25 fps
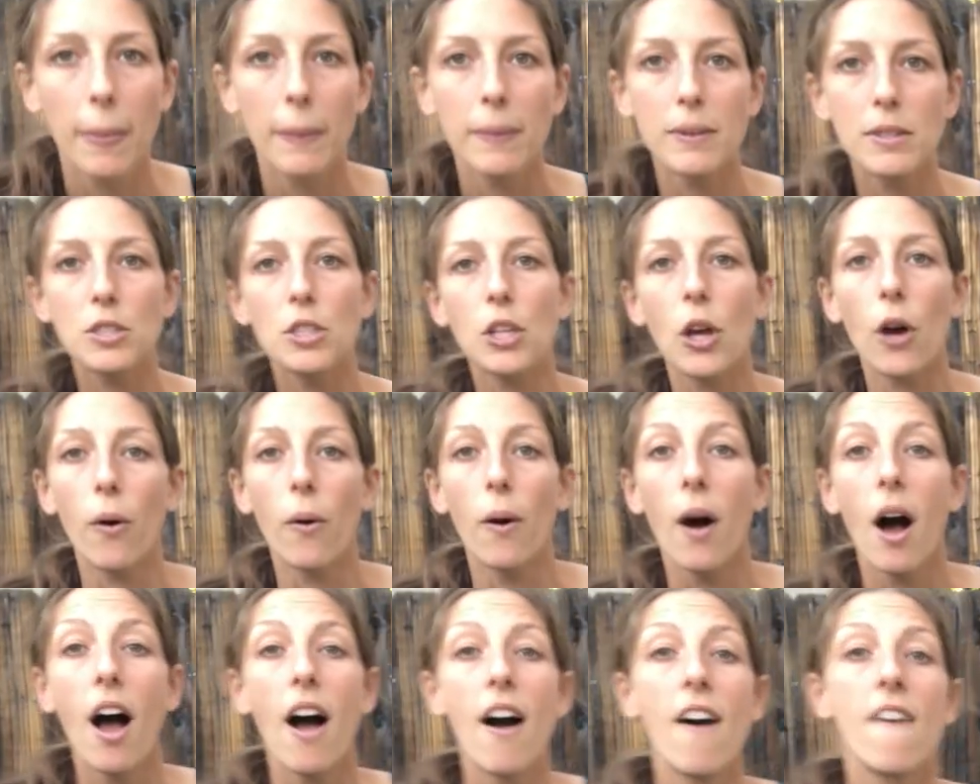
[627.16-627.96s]
So,
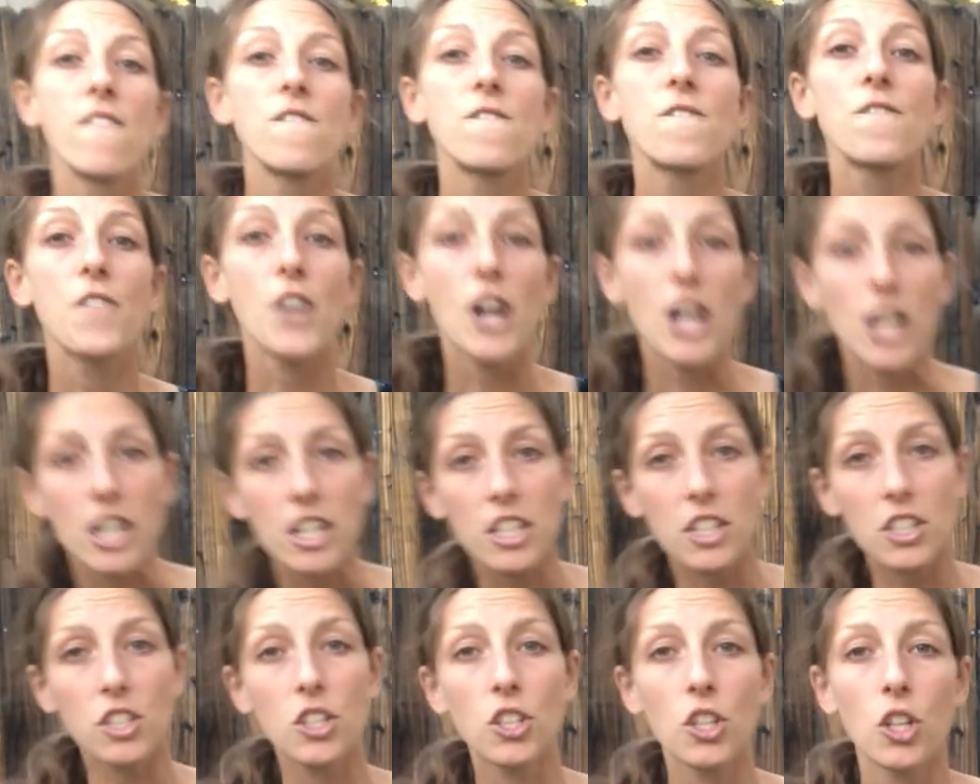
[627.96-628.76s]

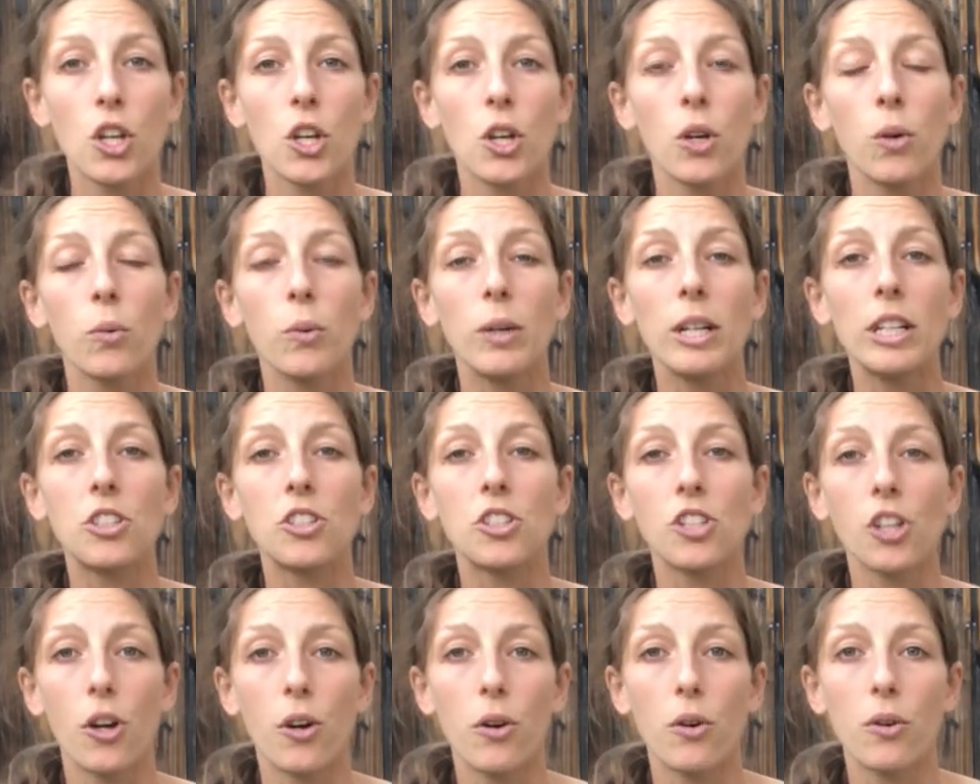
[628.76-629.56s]
first, we
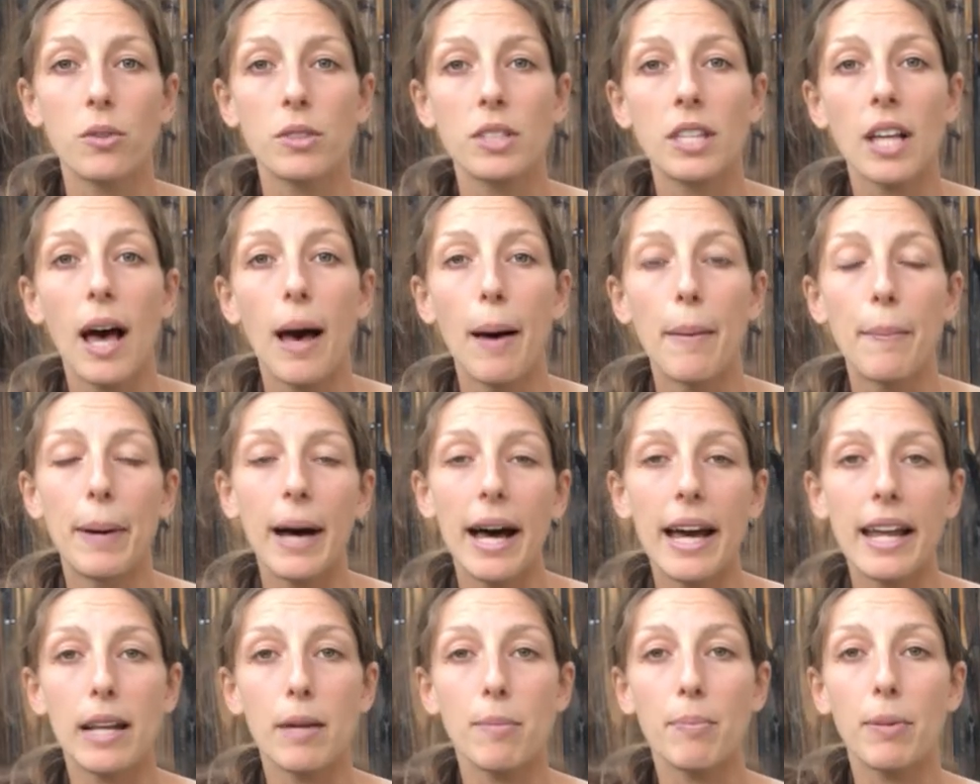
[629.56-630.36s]
chose a
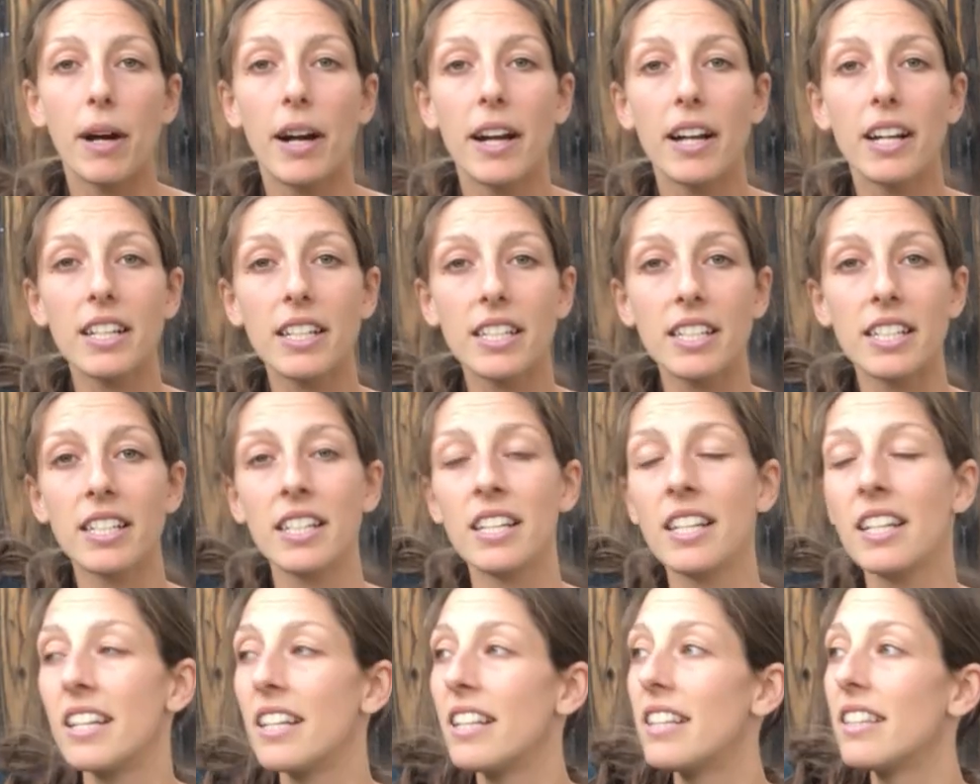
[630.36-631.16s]
body part
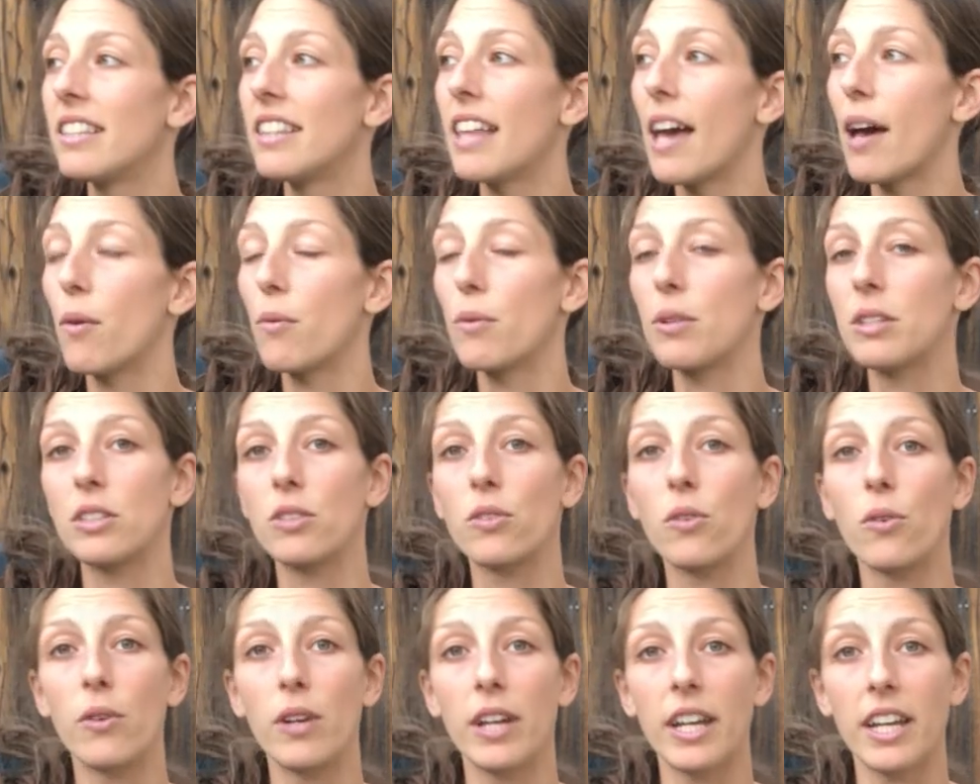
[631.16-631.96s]
that was
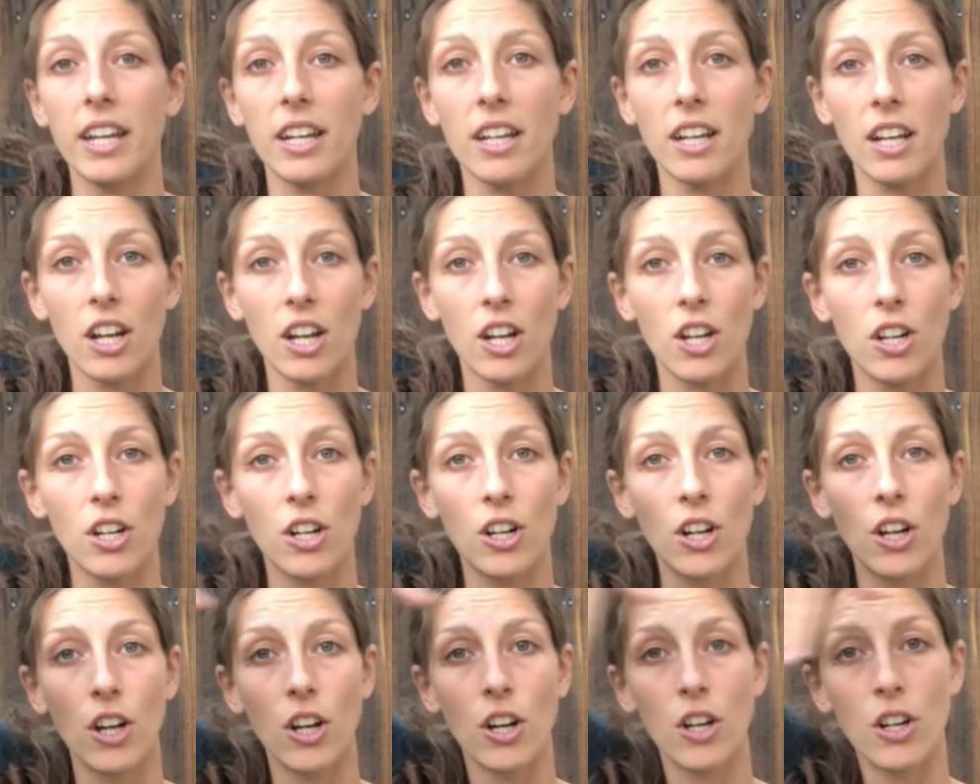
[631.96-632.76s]
going
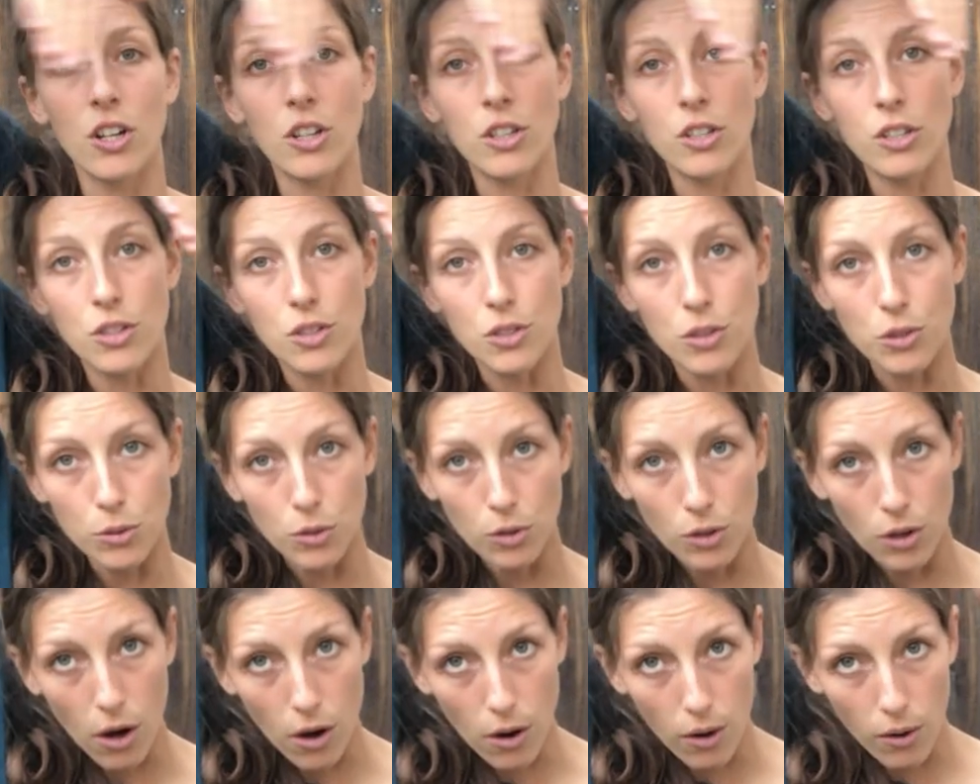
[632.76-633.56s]
to
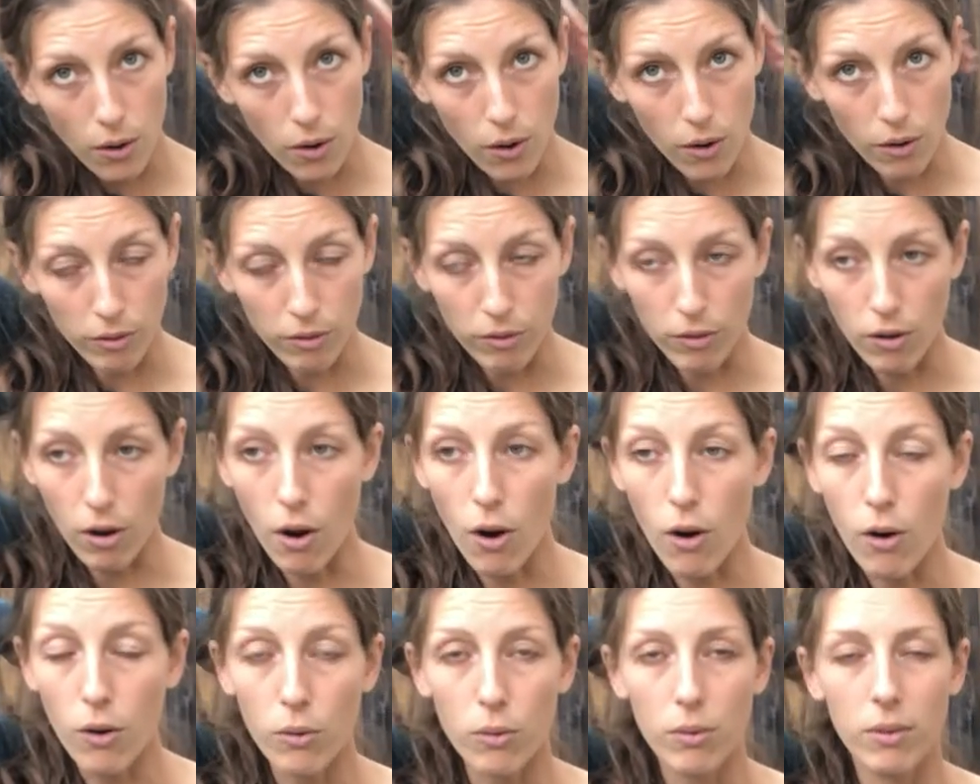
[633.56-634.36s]
go,
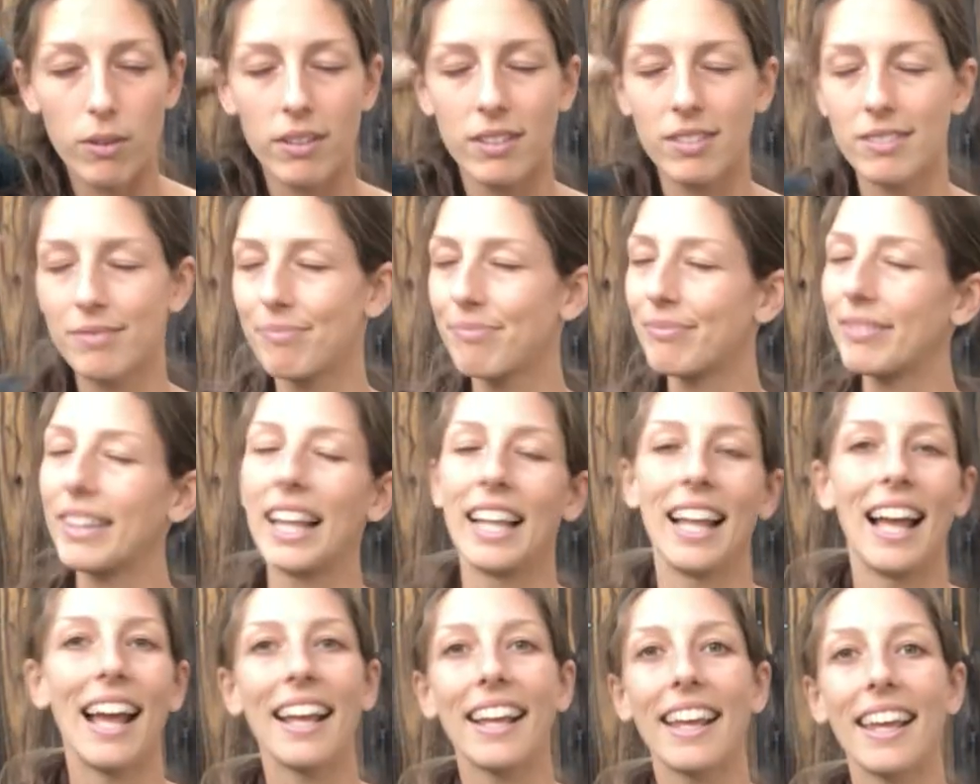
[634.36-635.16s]

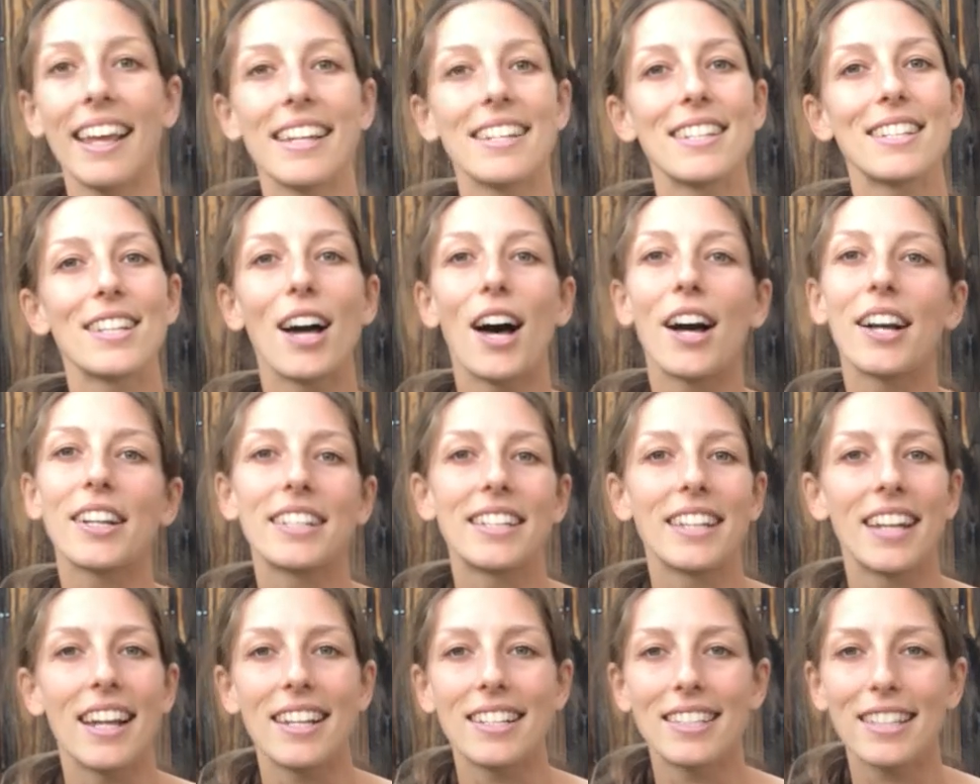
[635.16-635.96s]
I can't talk
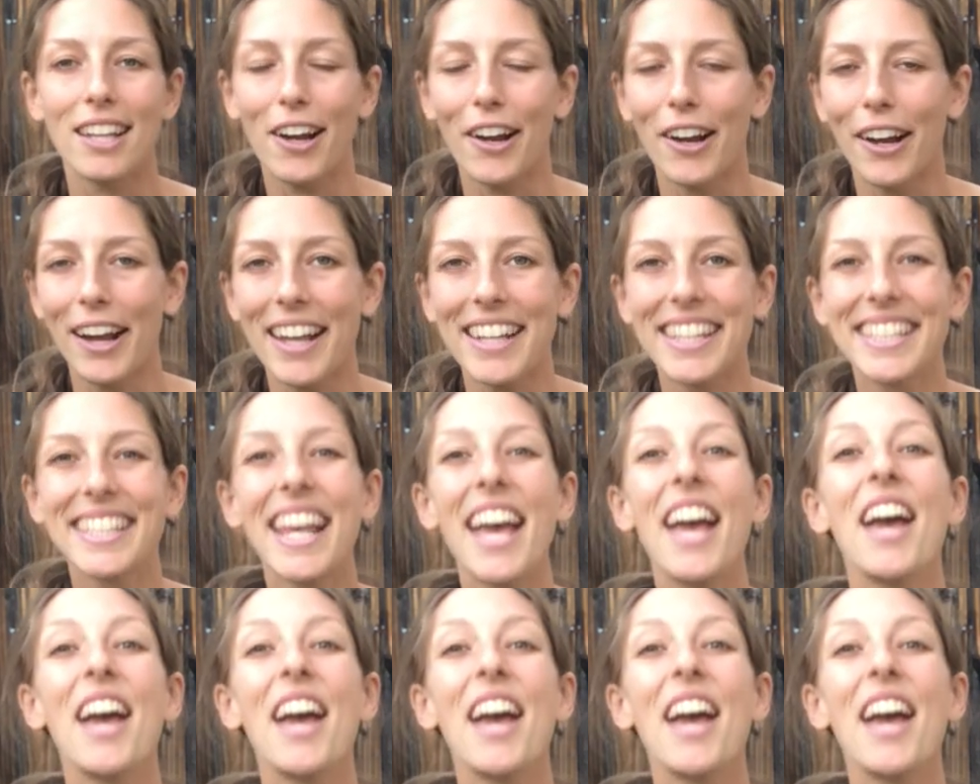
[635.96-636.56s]
today, sorry guys.